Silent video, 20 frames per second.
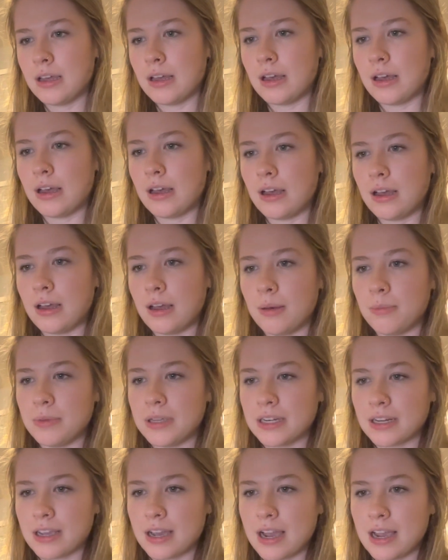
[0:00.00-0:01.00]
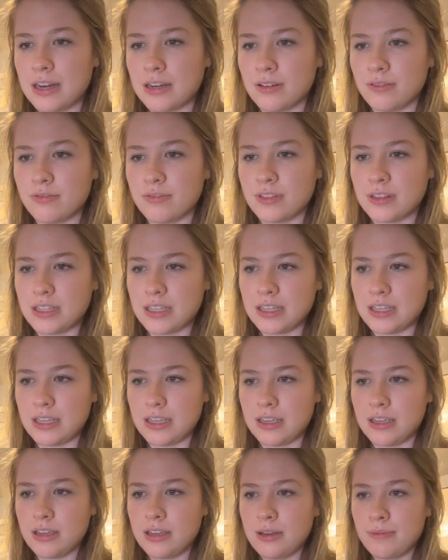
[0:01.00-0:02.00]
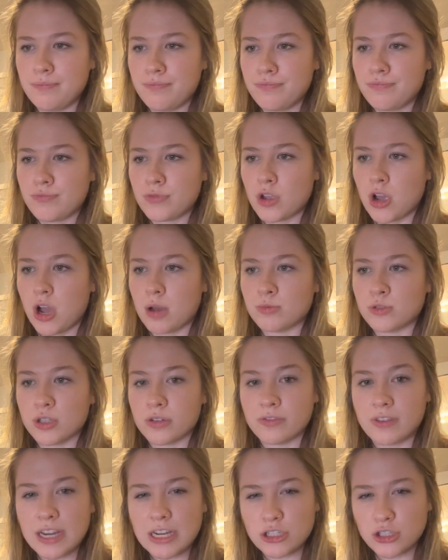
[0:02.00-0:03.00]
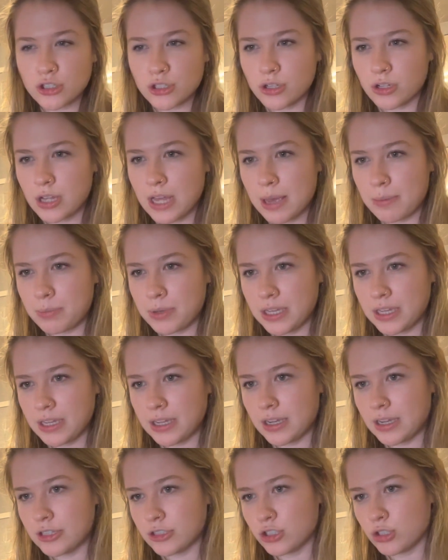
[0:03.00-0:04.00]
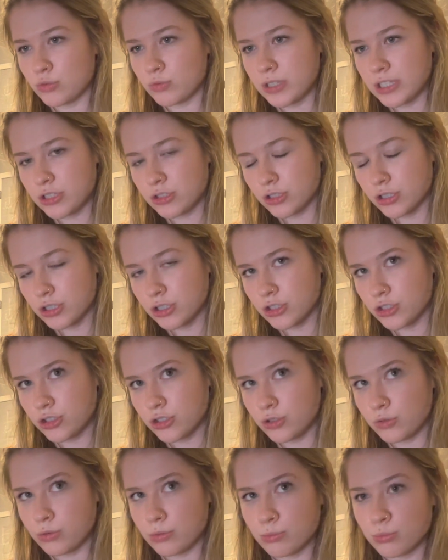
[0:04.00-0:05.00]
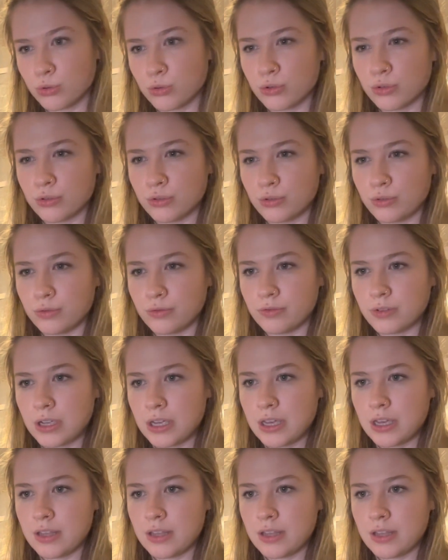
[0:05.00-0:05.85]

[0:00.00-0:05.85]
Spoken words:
and kind of the observational epi to research to improve